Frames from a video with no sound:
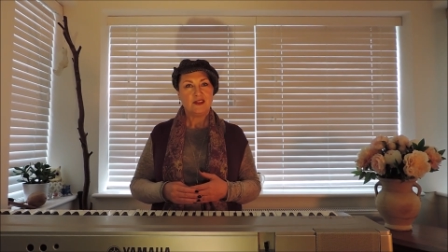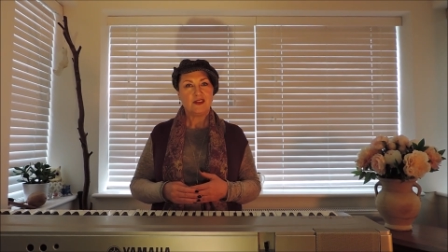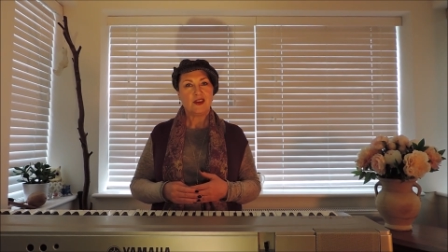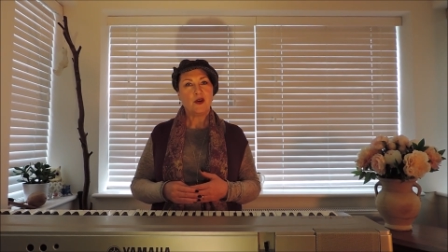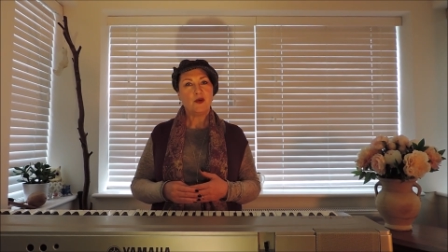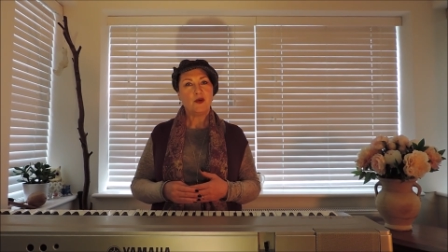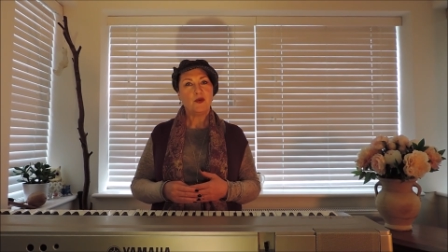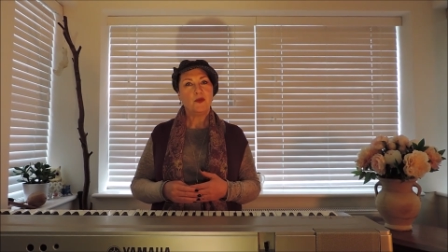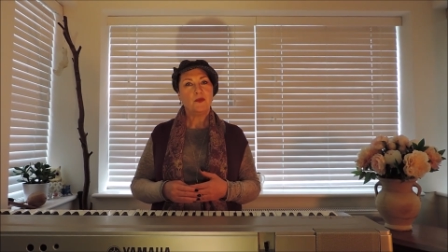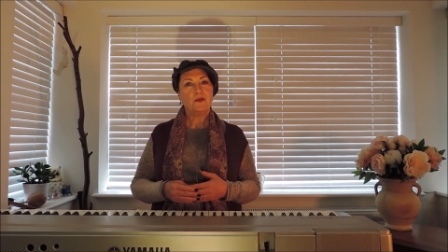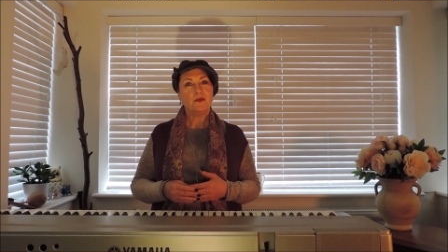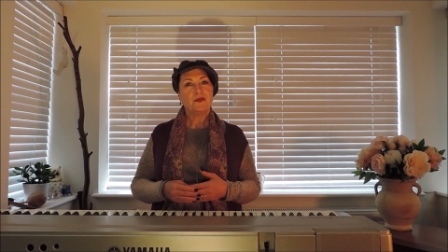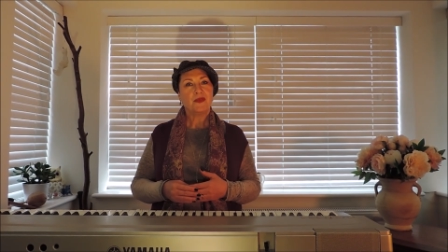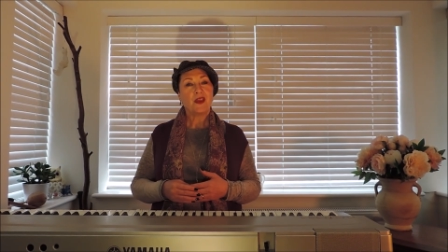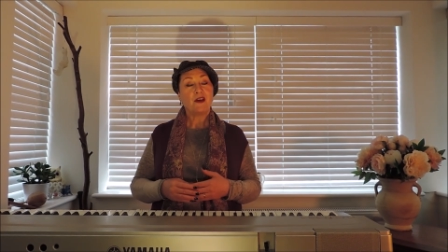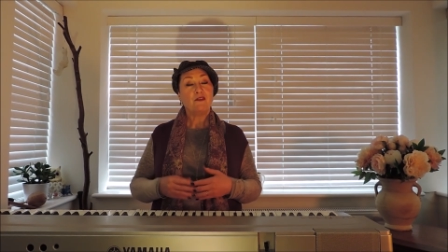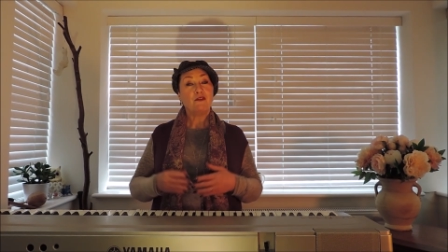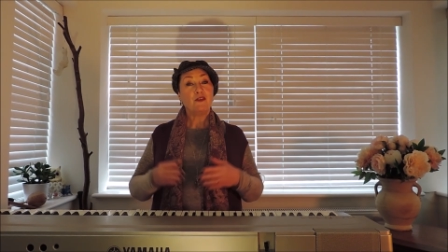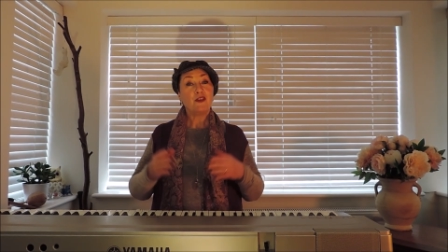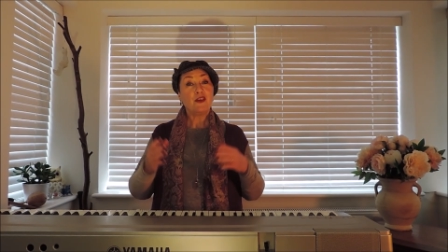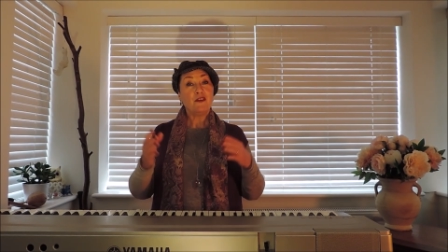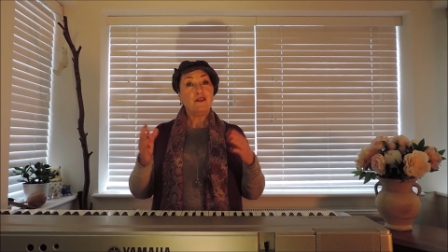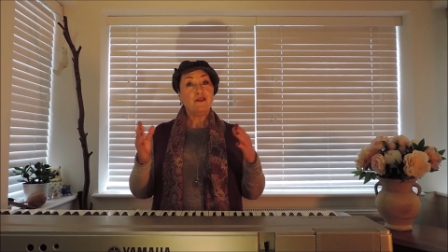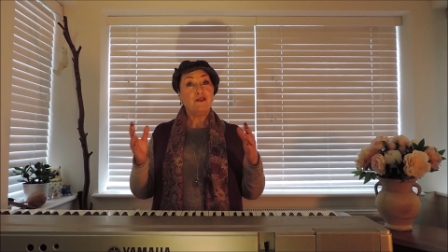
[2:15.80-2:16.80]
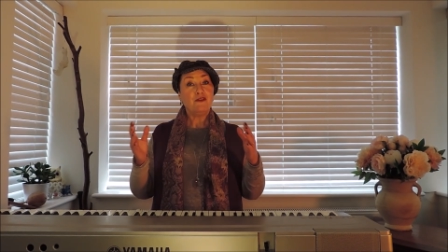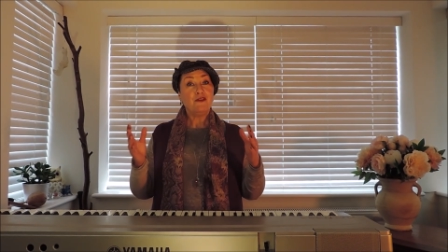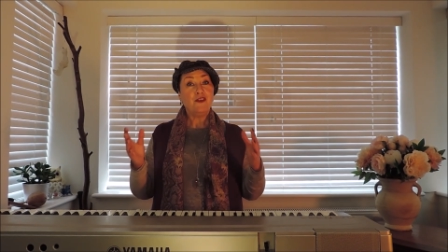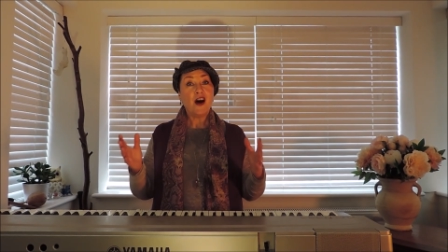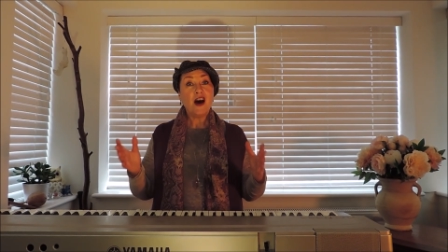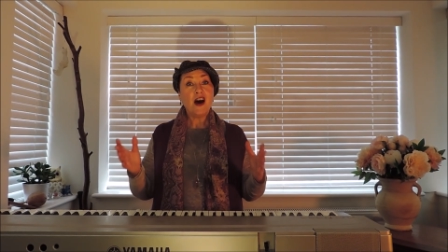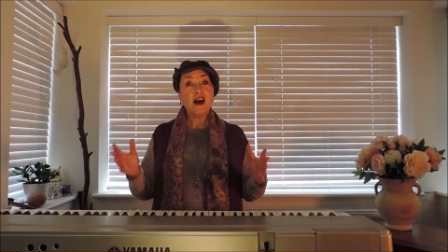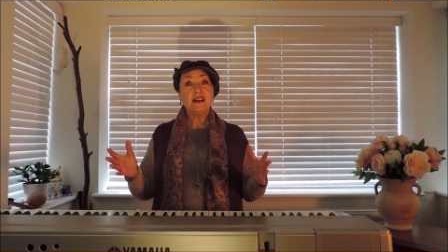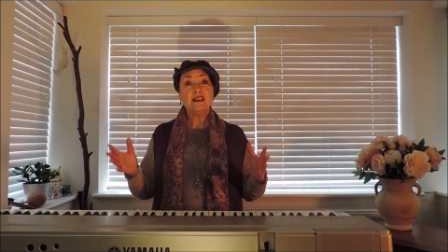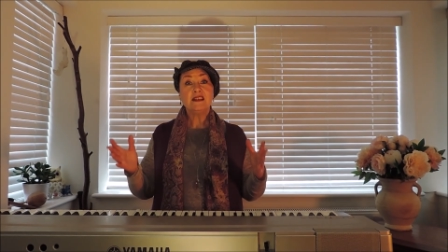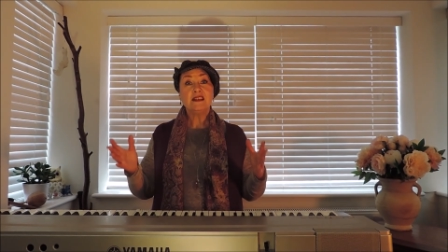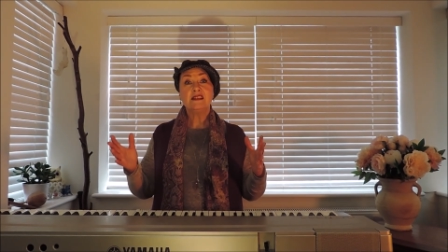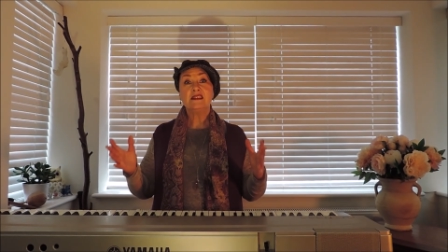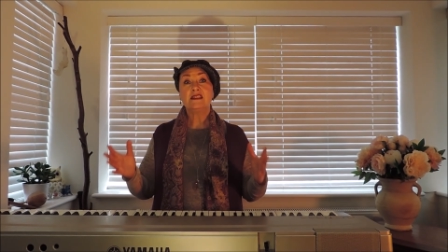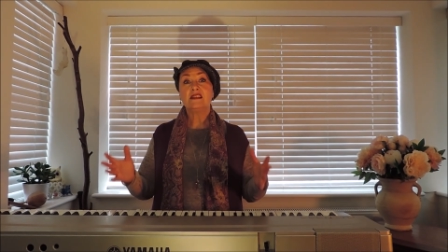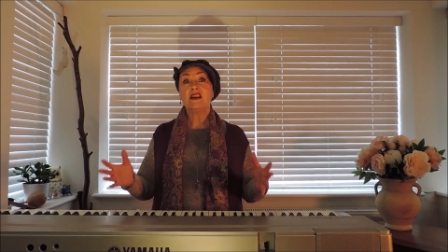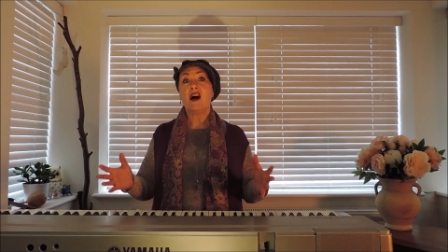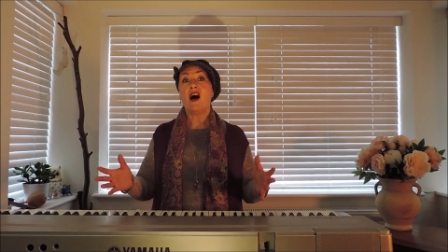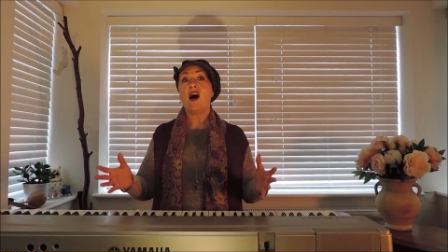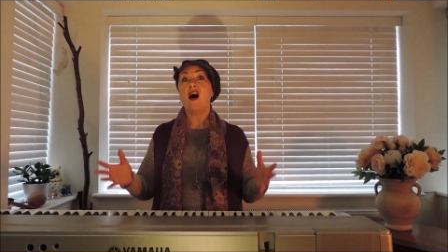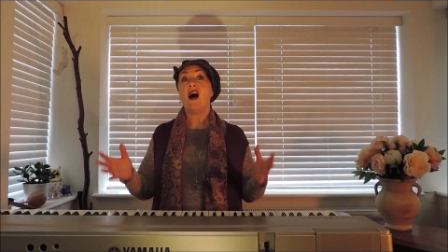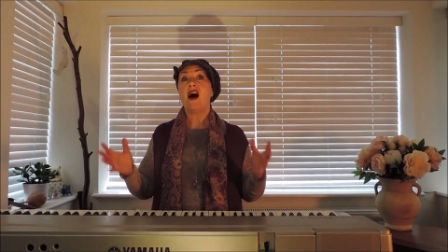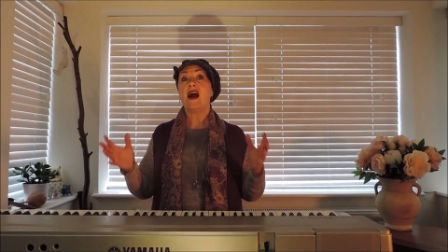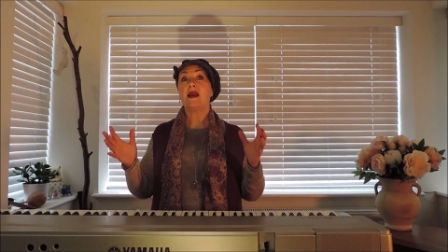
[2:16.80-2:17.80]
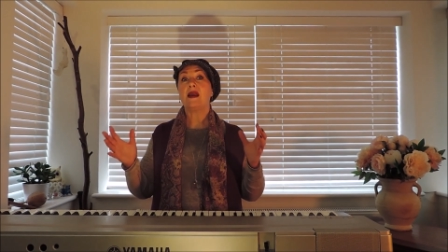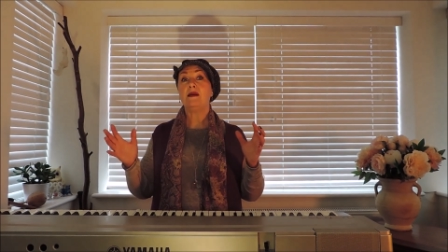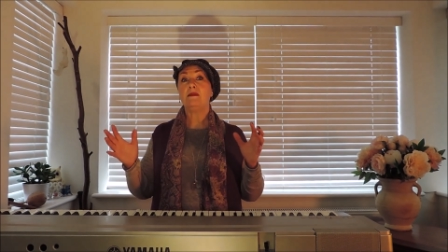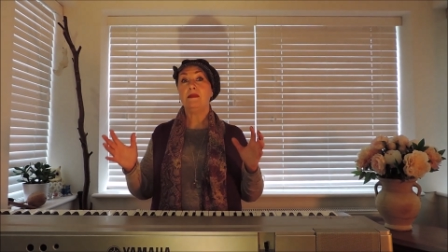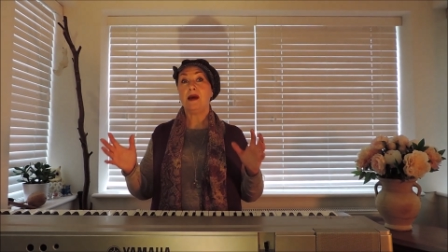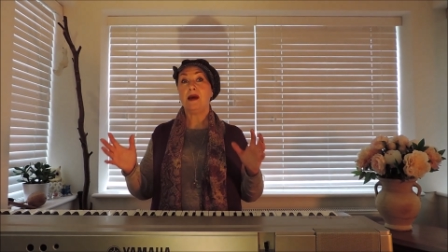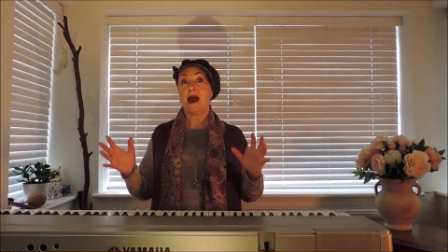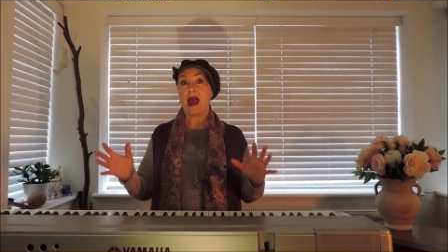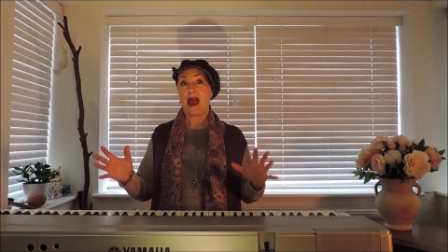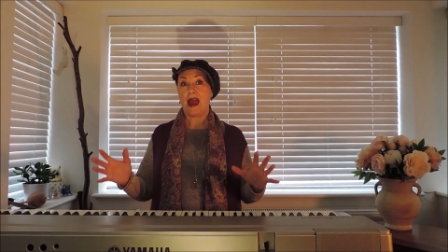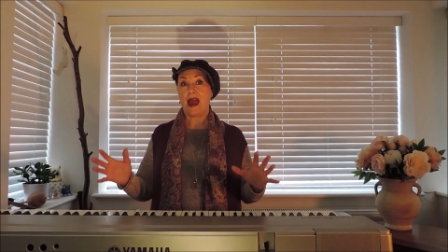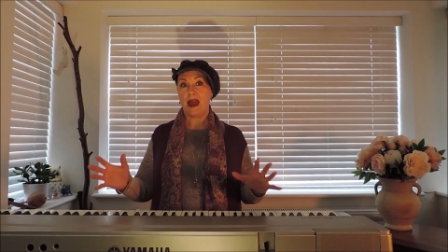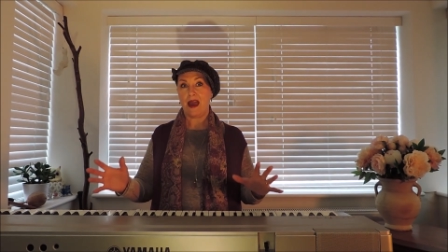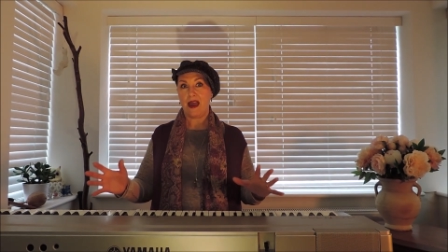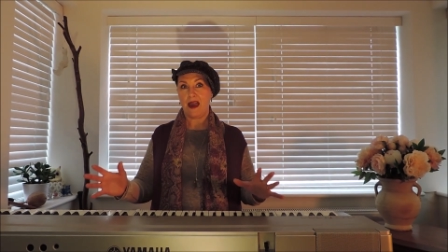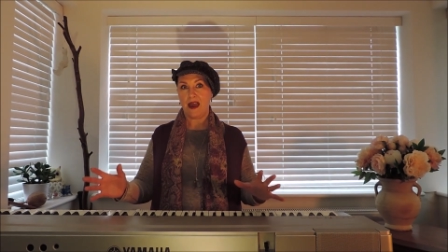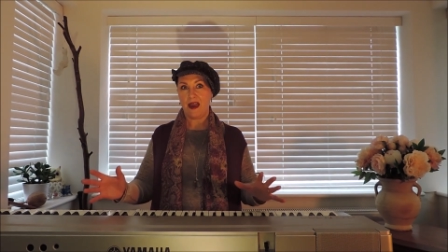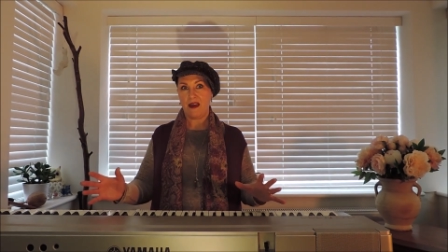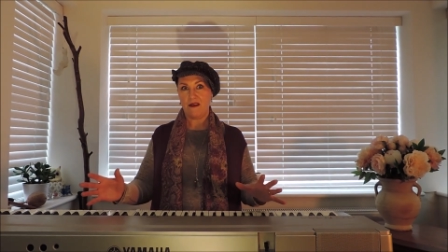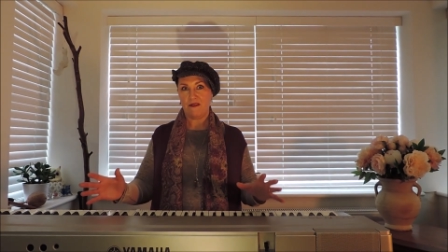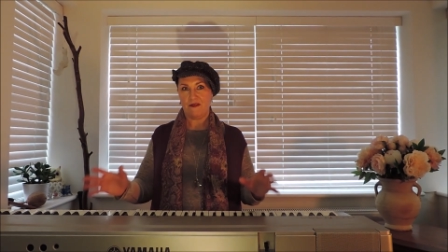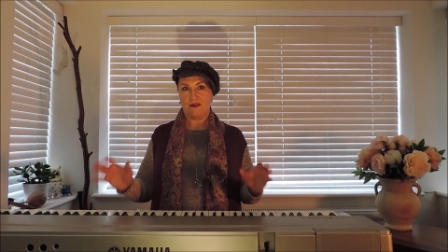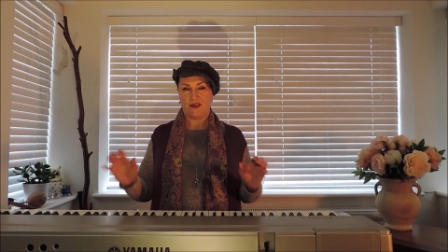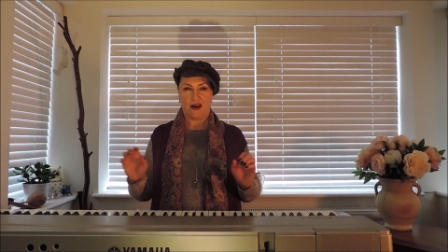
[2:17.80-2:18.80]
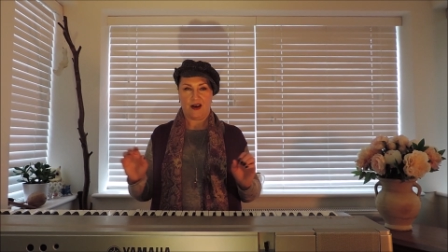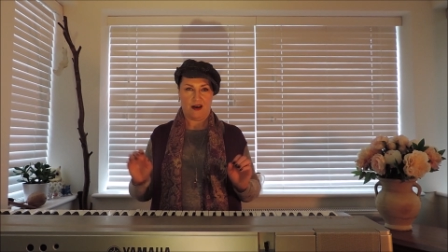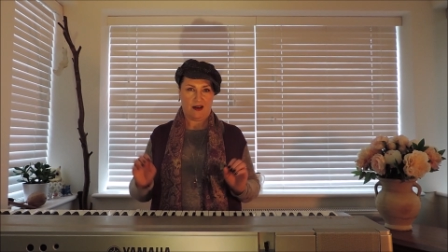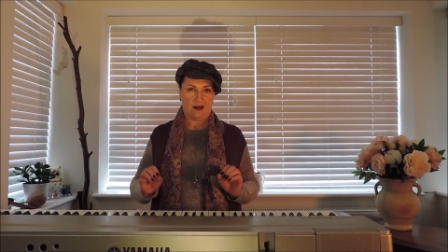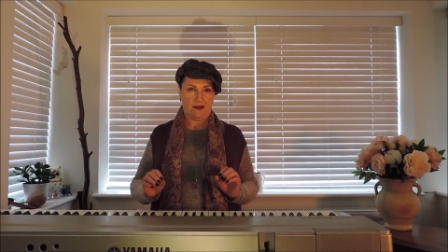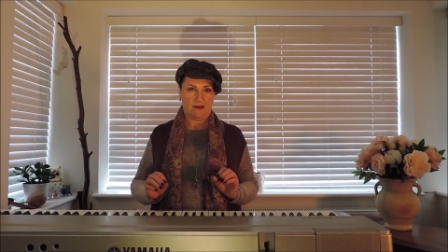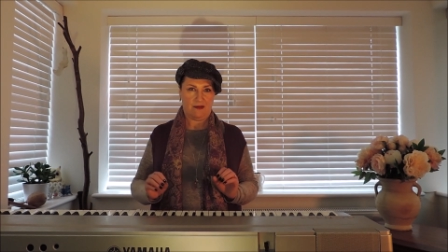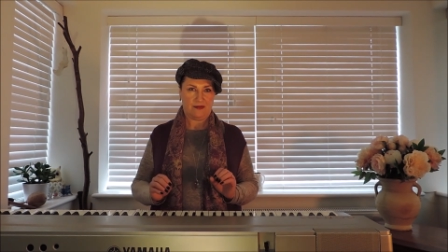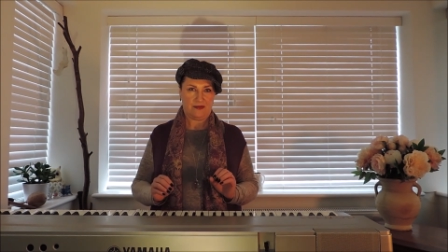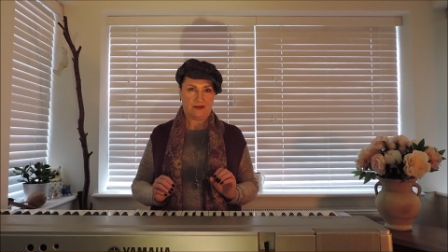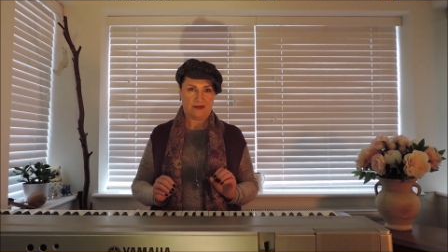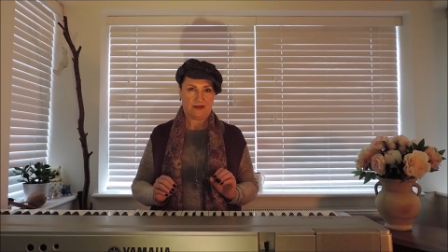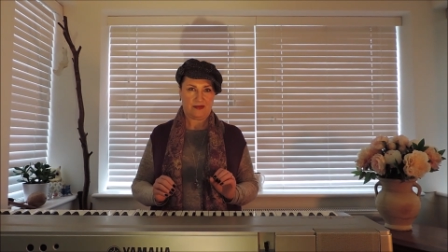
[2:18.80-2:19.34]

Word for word: So for the first time ever,